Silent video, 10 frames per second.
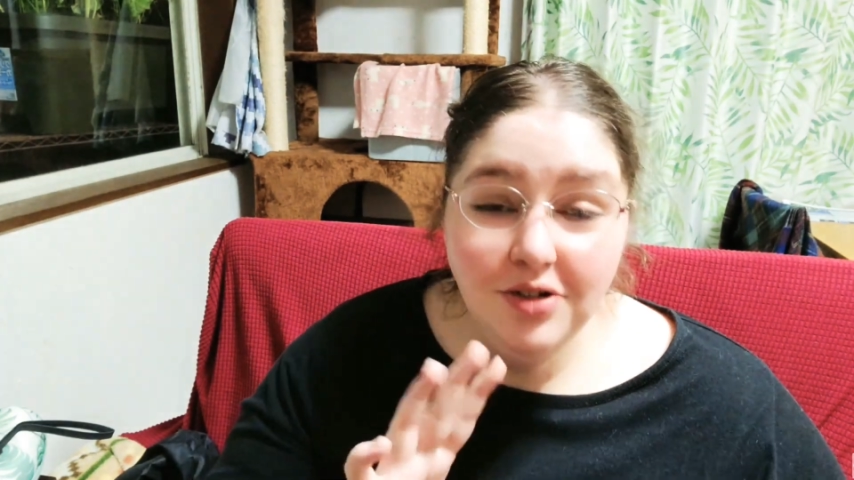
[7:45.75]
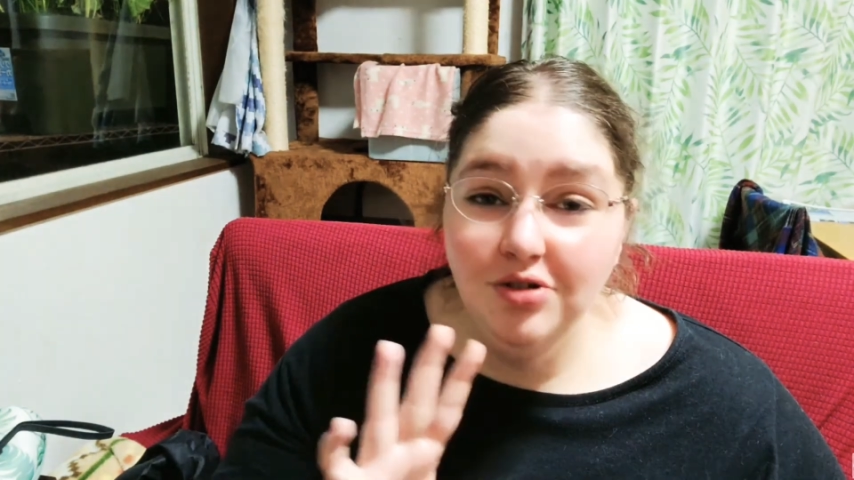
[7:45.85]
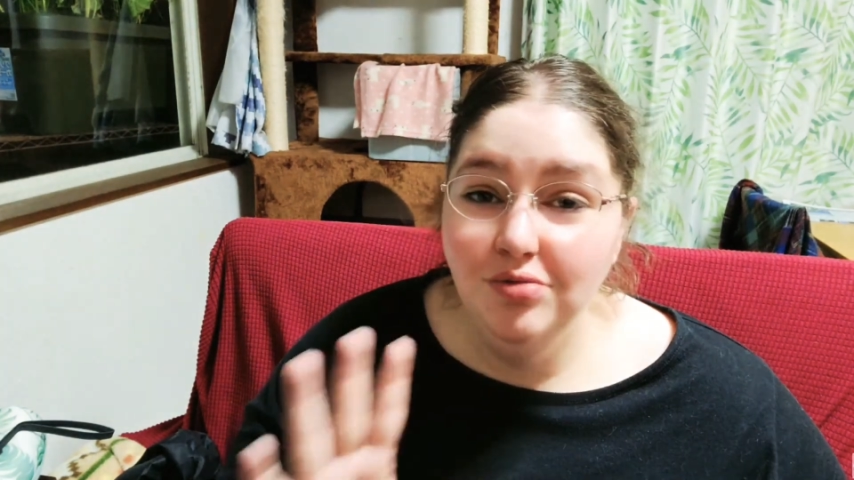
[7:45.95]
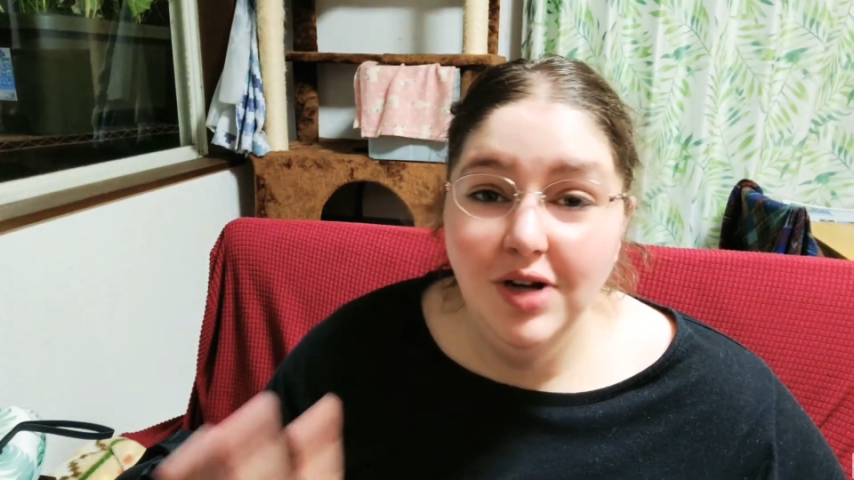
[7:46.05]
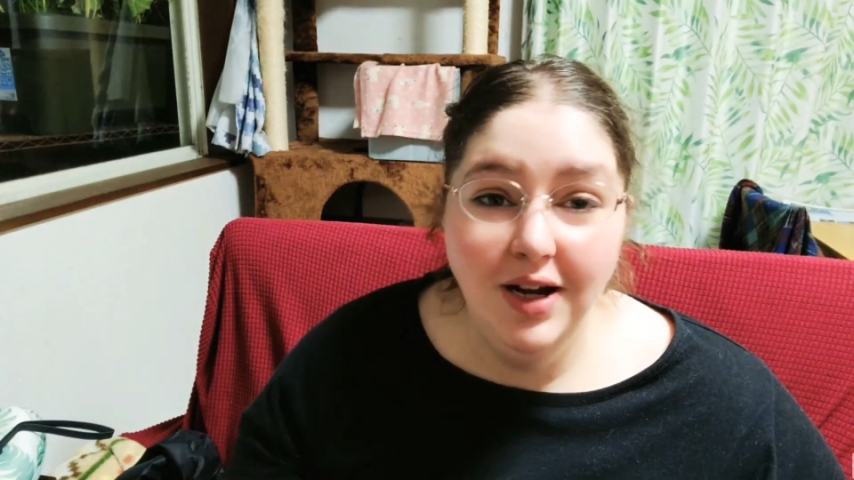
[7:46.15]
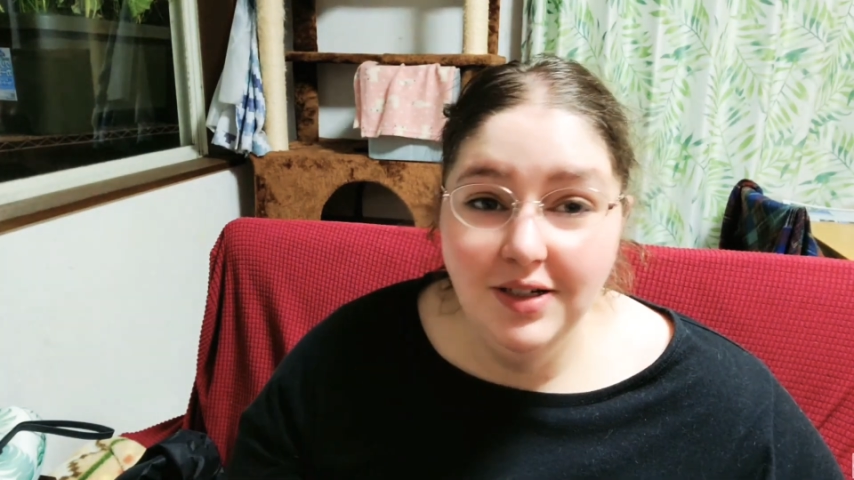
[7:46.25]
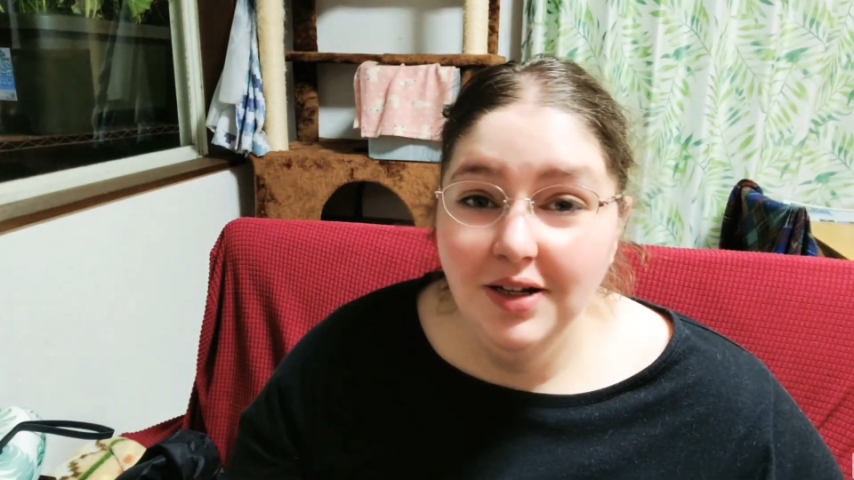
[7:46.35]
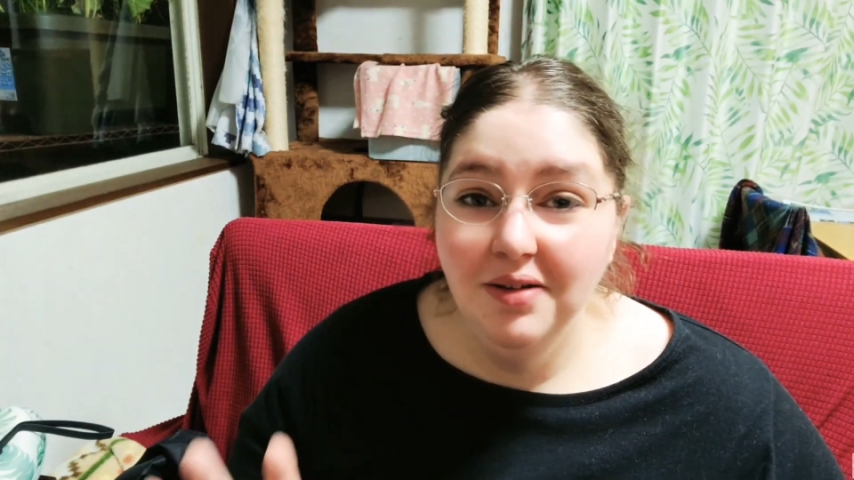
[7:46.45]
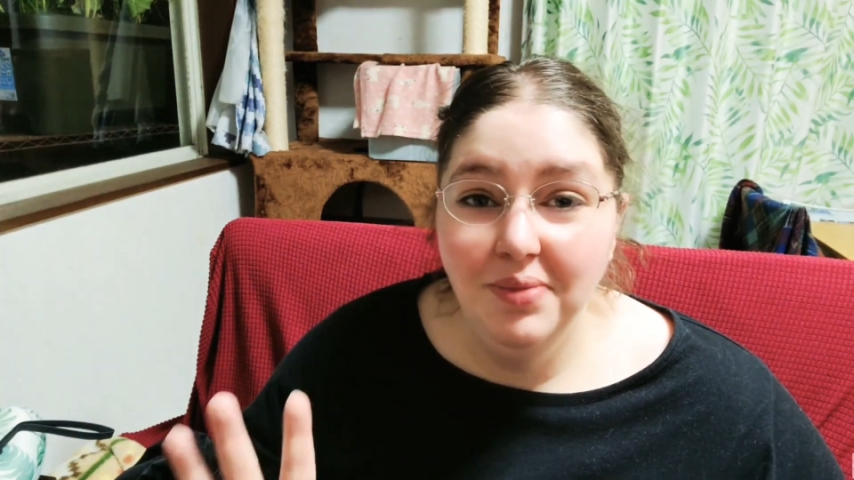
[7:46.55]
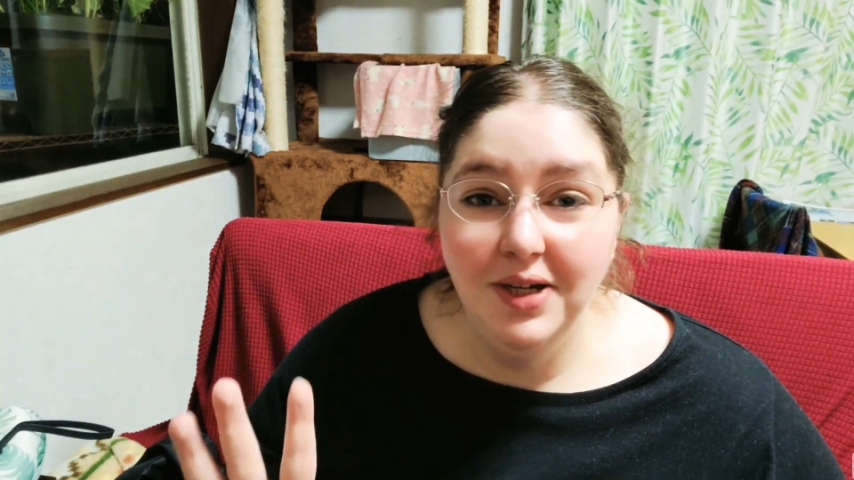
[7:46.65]
Do
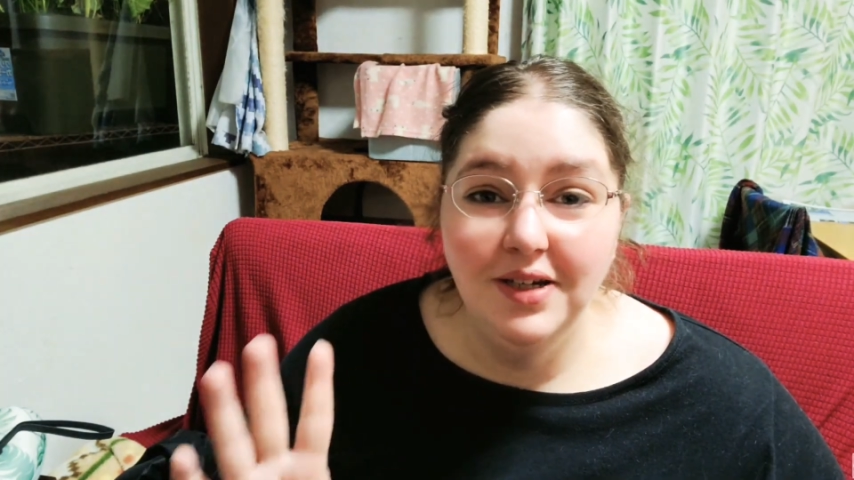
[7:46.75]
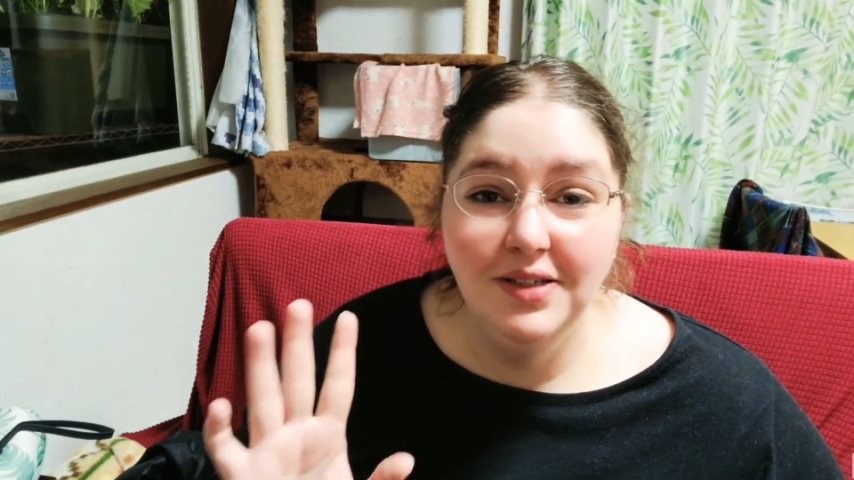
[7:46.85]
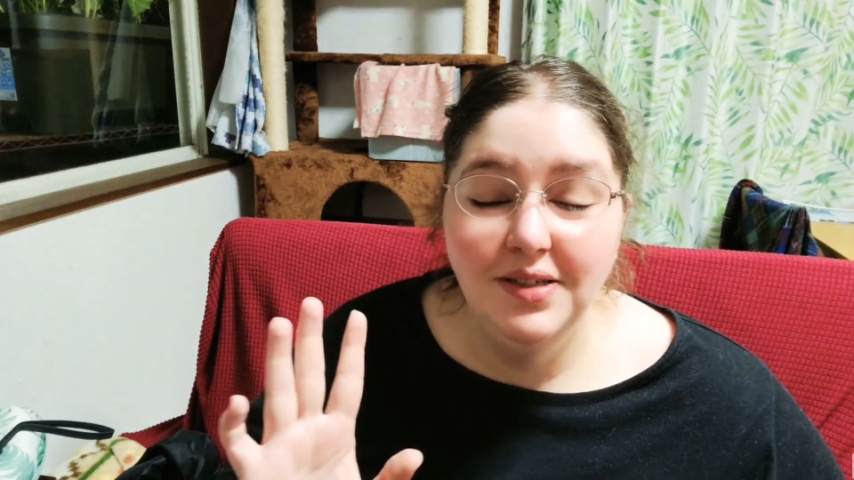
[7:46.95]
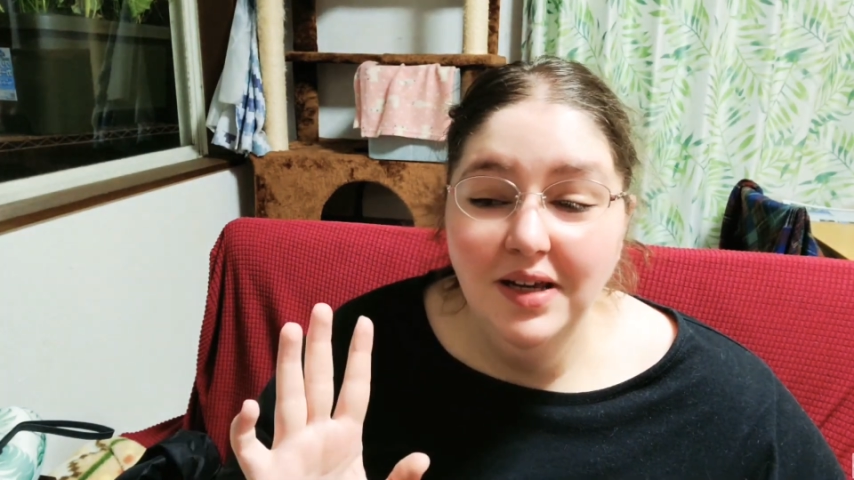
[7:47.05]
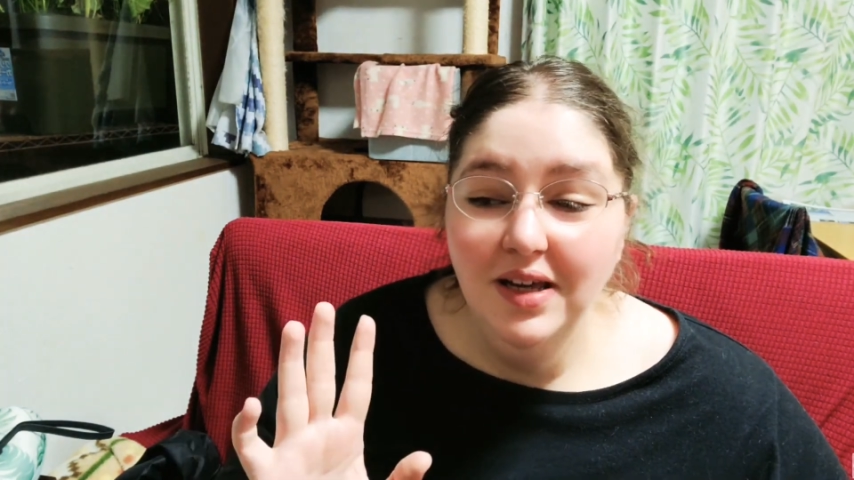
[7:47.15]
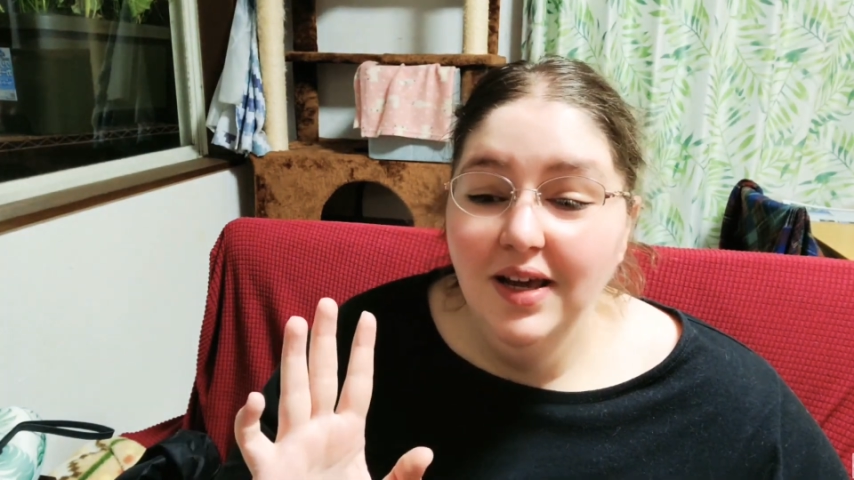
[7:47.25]
not, because